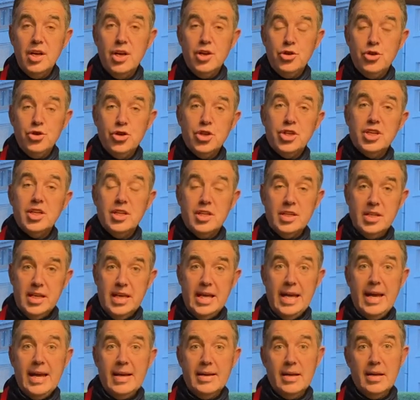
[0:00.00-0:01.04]
you can
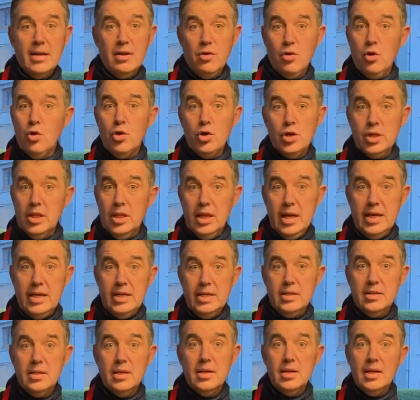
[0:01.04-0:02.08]
get it
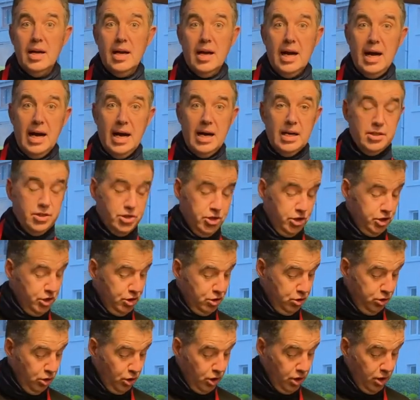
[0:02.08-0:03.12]
online and you just
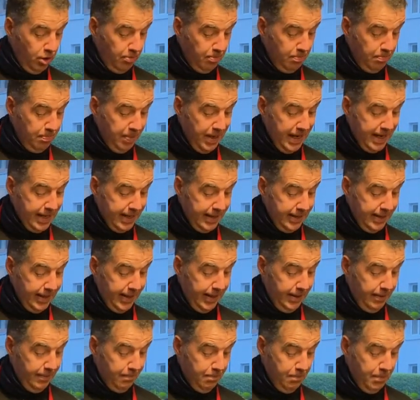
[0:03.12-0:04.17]
look up
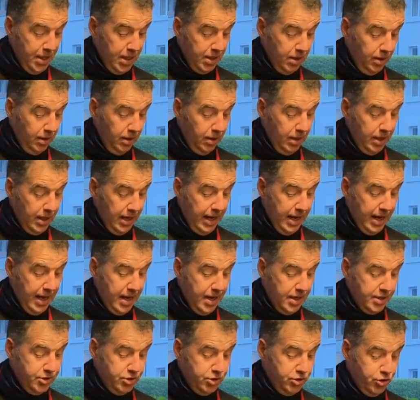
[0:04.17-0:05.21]
Baronet Mill
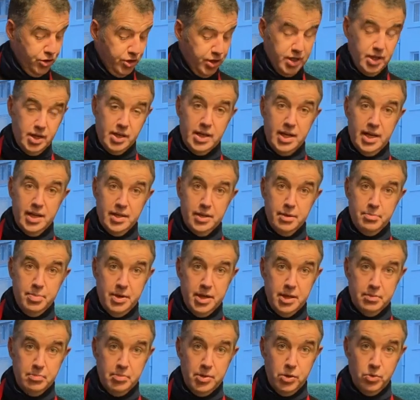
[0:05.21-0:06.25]
and you can get the
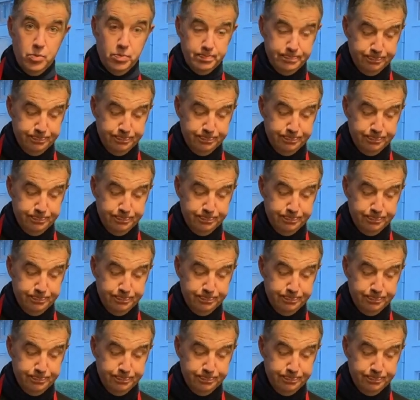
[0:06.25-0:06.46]
beremeal.